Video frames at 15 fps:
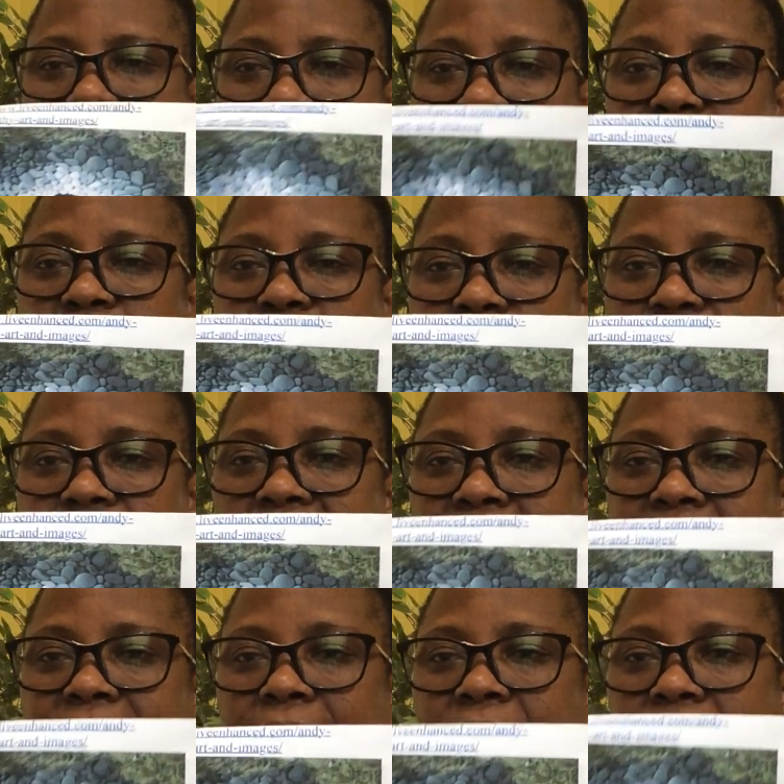You're going to
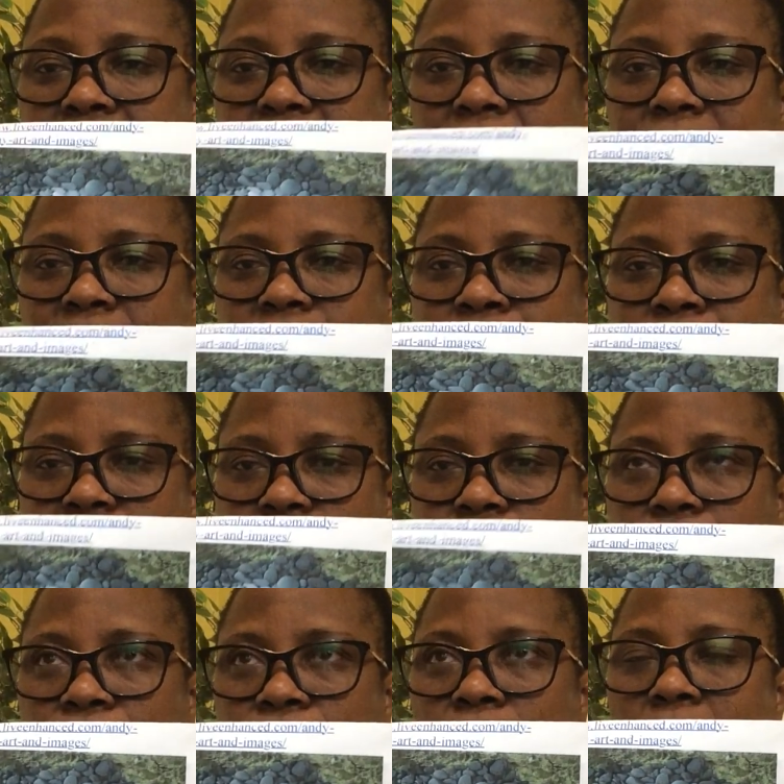find this piece
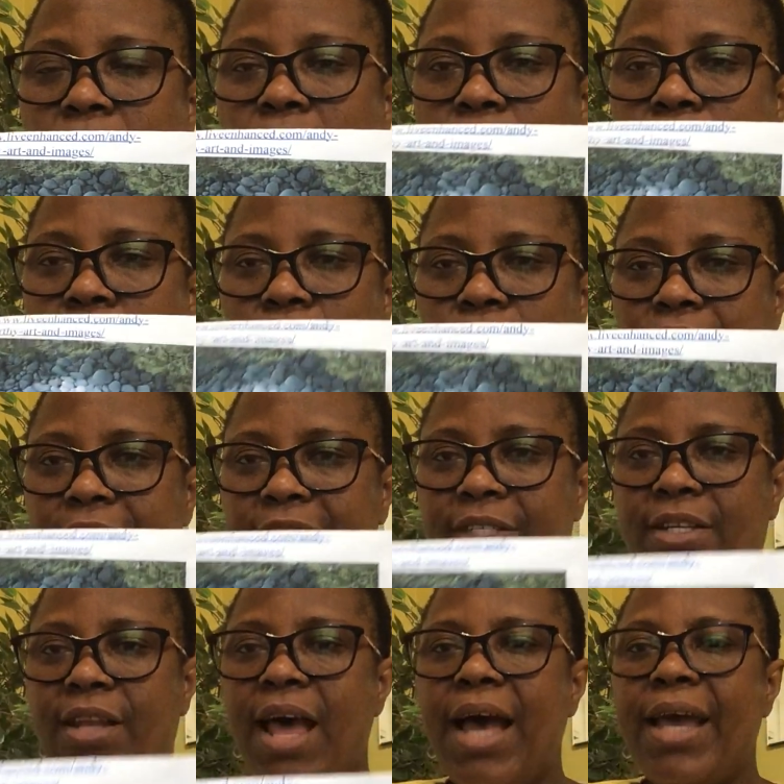of work on the
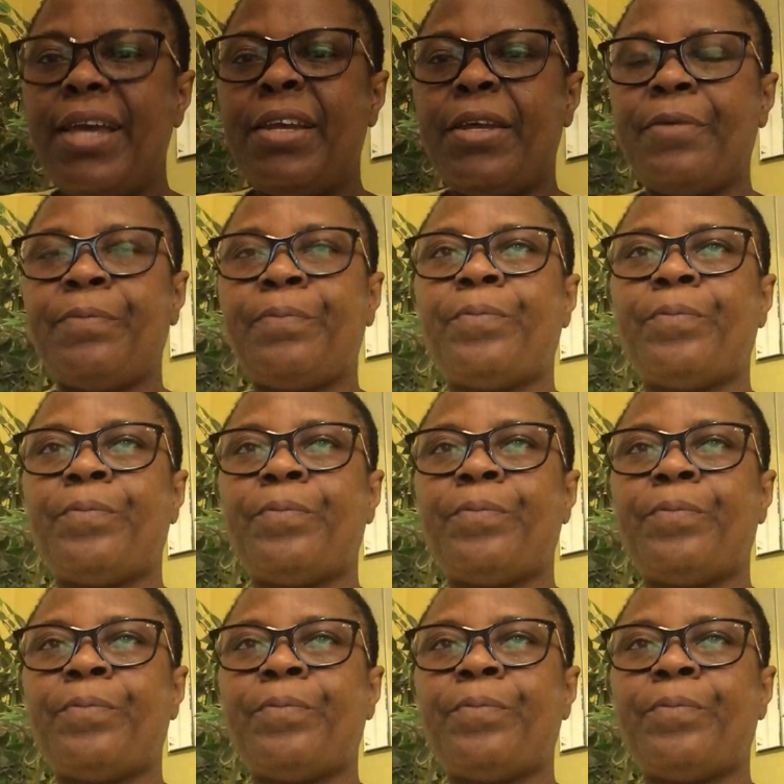slide.